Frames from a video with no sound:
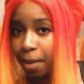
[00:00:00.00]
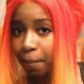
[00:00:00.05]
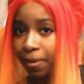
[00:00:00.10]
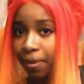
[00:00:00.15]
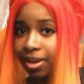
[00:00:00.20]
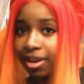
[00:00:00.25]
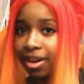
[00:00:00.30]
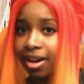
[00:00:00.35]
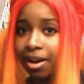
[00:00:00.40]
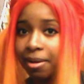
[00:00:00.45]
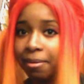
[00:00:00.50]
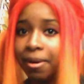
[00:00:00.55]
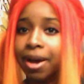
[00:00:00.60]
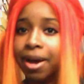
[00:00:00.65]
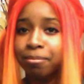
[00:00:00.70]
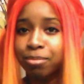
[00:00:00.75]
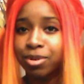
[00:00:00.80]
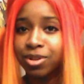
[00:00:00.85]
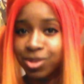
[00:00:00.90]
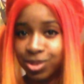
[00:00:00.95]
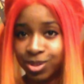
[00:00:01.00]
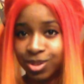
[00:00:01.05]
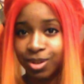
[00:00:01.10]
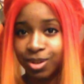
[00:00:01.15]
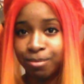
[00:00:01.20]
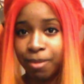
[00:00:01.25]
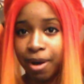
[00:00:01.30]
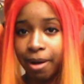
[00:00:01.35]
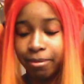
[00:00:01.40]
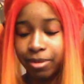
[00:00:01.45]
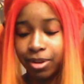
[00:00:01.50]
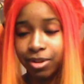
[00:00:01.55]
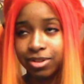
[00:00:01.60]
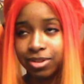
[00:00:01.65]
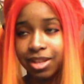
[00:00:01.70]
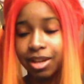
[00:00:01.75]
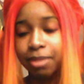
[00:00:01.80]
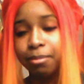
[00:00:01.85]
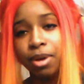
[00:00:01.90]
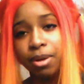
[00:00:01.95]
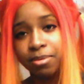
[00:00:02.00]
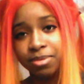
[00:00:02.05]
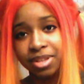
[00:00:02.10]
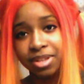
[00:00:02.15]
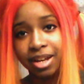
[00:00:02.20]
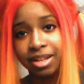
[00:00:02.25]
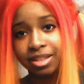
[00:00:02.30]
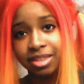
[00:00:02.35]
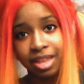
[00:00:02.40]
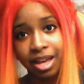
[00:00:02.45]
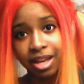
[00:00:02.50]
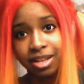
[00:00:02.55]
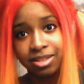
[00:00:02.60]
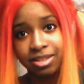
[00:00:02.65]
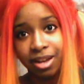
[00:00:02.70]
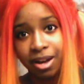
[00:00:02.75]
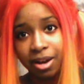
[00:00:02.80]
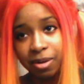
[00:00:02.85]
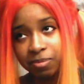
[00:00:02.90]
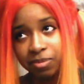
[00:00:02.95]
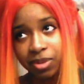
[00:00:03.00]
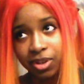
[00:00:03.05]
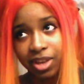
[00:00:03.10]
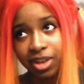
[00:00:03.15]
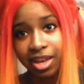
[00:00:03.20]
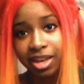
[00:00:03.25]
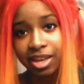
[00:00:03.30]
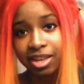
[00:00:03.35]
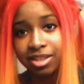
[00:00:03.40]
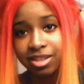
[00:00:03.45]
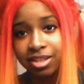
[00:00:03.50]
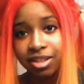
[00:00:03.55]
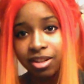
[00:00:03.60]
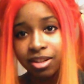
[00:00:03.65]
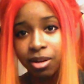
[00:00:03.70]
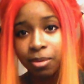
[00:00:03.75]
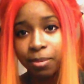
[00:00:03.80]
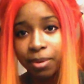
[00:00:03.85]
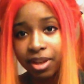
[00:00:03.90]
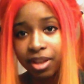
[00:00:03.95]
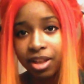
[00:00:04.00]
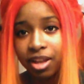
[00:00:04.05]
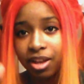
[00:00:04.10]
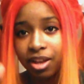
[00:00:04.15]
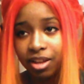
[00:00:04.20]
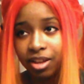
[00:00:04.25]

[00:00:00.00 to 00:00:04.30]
But I'm pretty sure Mob knows that. Mob's not that dumb, okay? He's a little bit